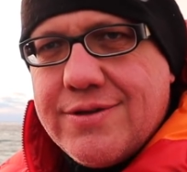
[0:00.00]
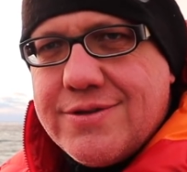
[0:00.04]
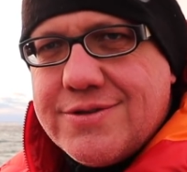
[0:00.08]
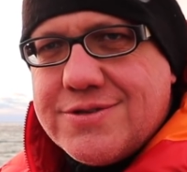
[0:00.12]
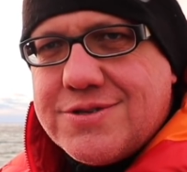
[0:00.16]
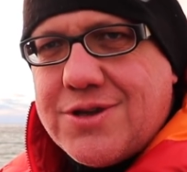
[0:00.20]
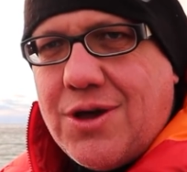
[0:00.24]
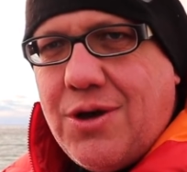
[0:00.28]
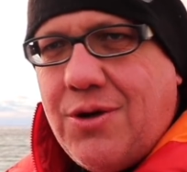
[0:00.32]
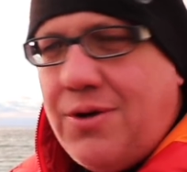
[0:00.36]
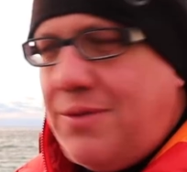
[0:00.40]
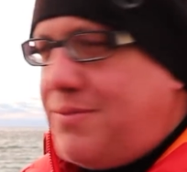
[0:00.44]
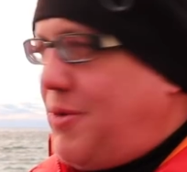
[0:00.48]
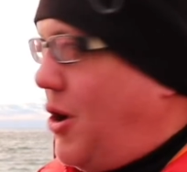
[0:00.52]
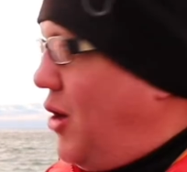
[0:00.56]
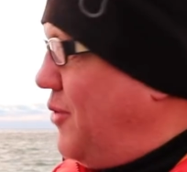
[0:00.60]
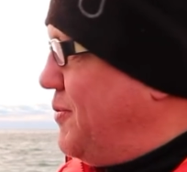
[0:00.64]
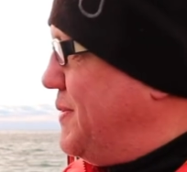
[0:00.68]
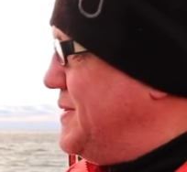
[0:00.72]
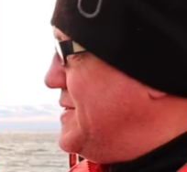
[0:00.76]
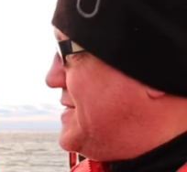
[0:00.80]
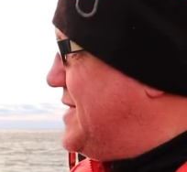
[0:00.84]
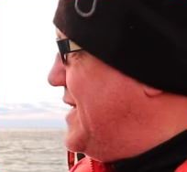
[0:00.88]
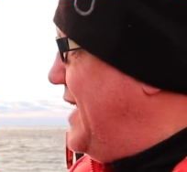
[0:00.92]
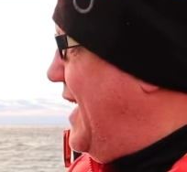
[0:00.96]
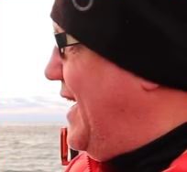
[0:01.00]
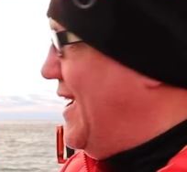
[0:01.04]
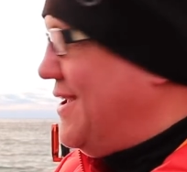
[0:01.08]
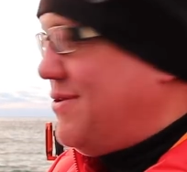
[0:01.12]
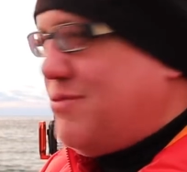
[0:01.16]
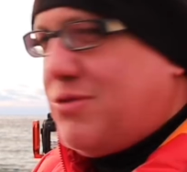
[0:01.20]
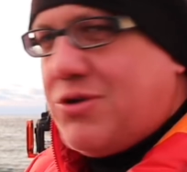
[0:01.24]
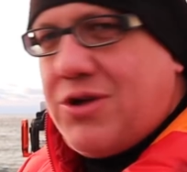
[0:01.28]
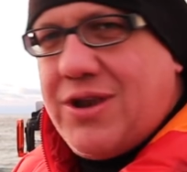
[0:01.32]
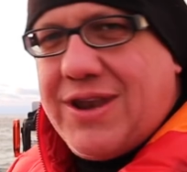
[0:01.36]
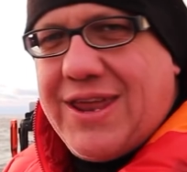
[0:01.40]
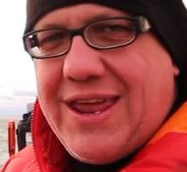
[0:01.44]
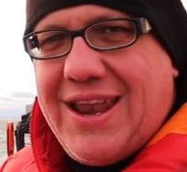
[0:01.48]
So I'm hoping tonight
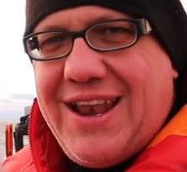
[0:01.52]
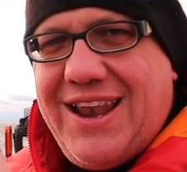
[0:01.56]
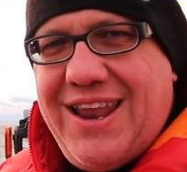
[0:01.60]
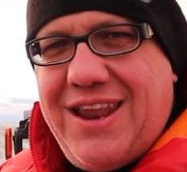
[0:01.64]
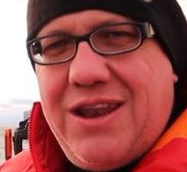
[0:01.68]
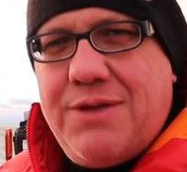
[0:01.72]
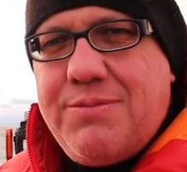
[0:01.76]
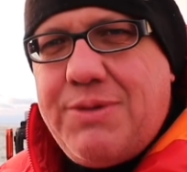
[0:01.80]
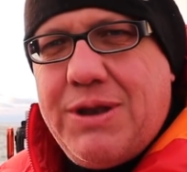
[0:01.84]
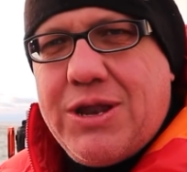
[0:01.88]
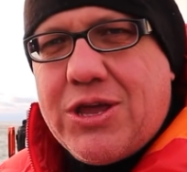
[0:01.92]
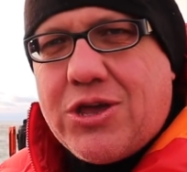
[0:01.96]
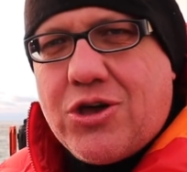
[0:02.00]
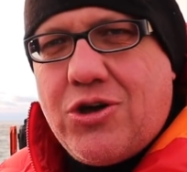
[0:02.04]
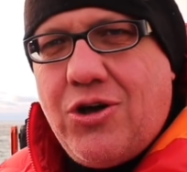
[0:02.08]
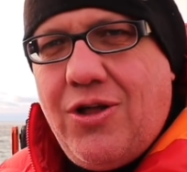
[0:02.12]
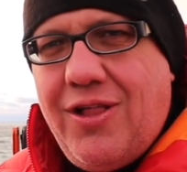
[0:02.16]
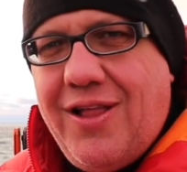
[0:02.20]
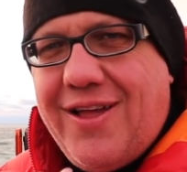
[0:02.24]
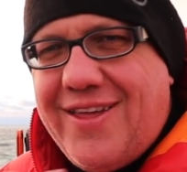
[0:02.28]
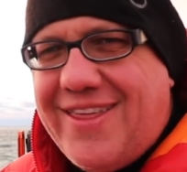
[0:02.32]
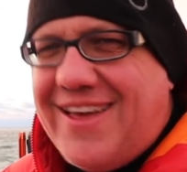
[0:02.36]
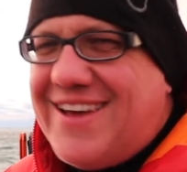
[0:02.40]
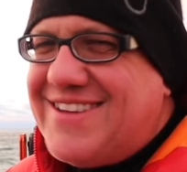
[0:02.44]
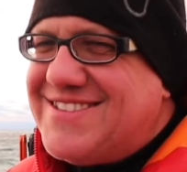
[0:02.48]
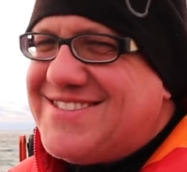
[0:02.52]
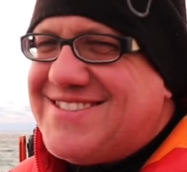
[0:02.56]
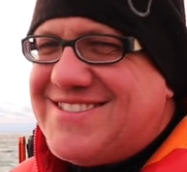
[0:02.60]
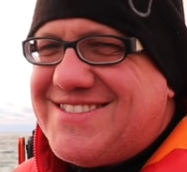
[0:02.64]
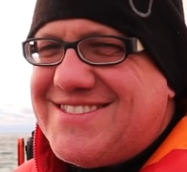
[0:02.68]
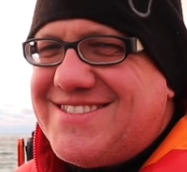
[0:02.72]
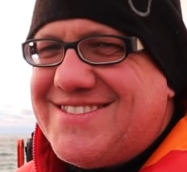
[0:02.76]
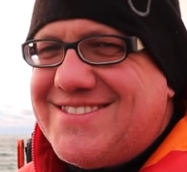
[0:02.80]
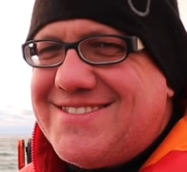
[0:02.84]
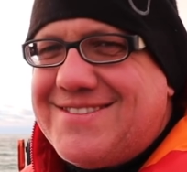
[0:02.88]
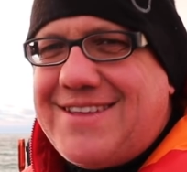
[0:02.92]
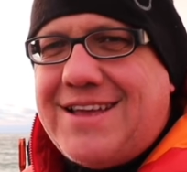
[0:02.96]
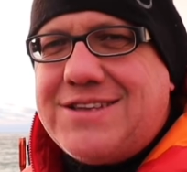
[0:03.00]
we're going to get a little bit of colour.
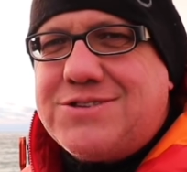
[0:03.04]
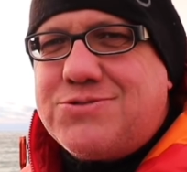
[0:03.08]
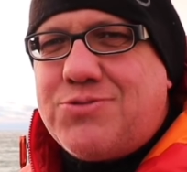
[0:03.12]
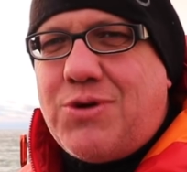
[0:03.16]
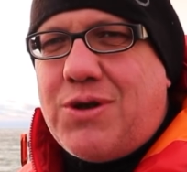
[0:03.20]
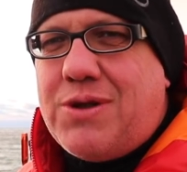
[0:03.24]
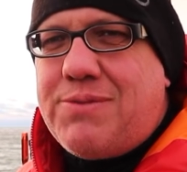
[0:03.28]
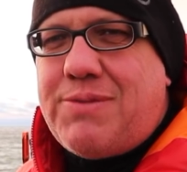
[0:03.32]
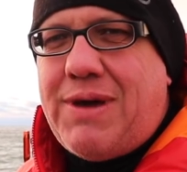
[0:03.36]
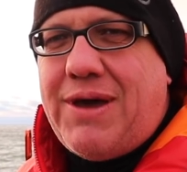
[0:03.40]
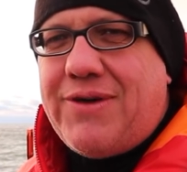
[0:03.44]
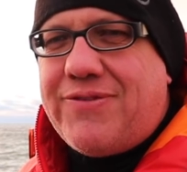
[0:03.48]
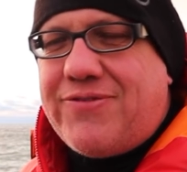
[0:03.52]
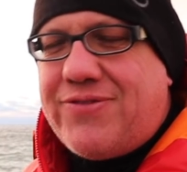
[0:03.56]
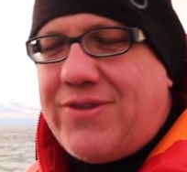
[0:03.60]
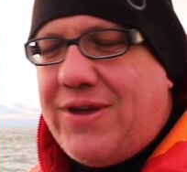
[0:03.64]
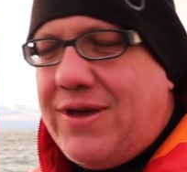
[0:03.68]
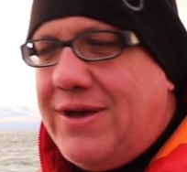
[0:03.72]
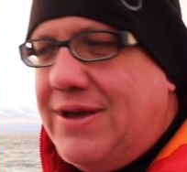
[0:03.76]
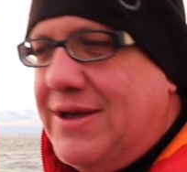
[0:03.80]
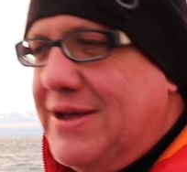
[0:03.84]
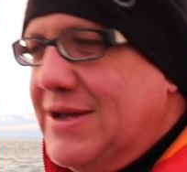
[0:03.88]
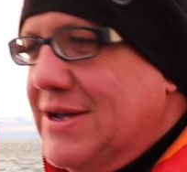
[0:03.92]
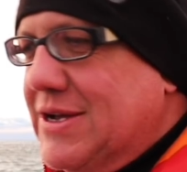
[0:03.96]
That's what I'm after.